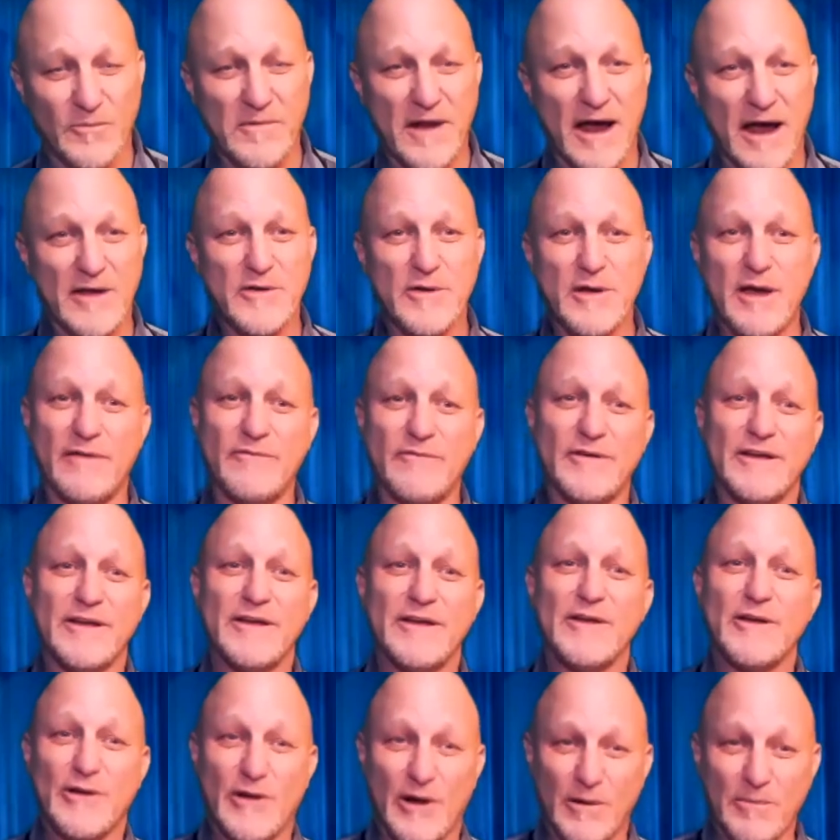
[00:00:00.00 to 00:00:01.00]
Now you have
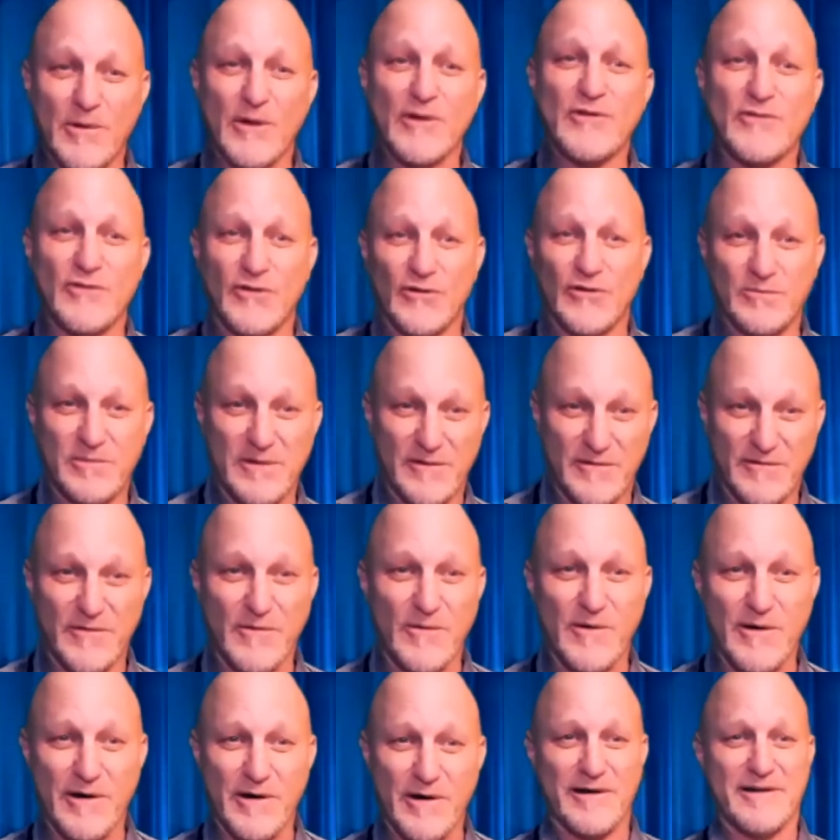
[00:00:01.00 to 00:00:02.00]
commercials
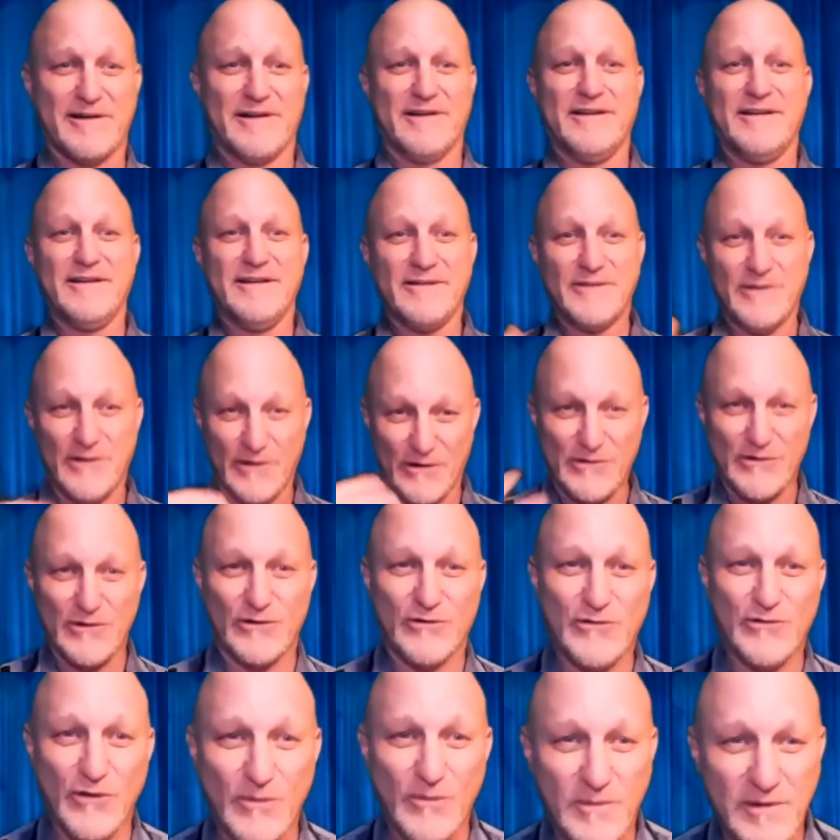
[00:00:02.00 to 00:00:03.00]
before your
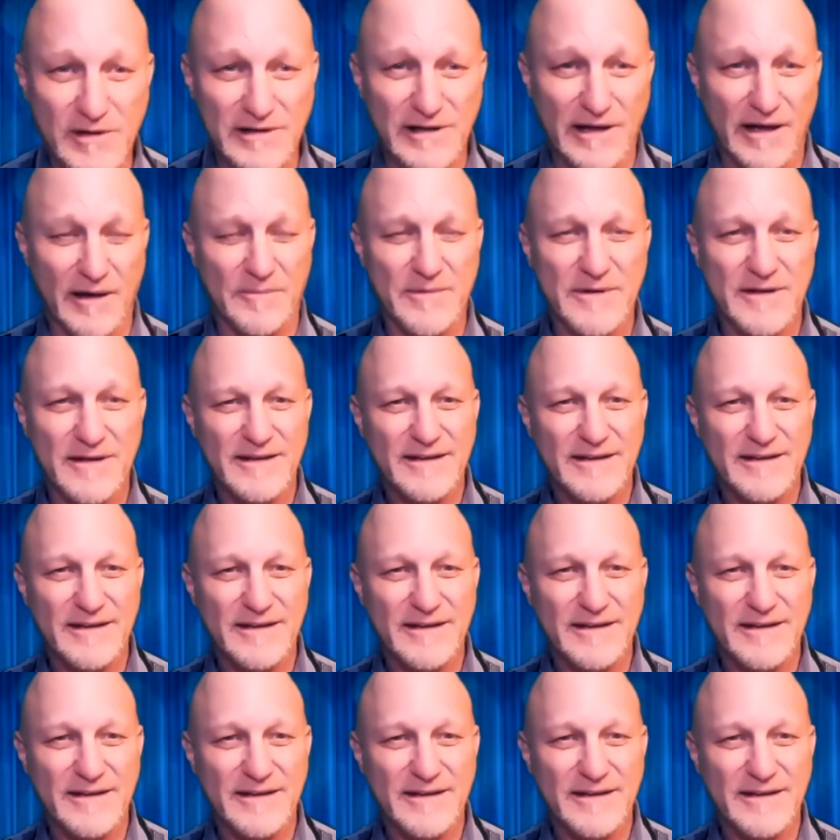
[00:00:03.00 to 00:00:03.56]
YouTube clip.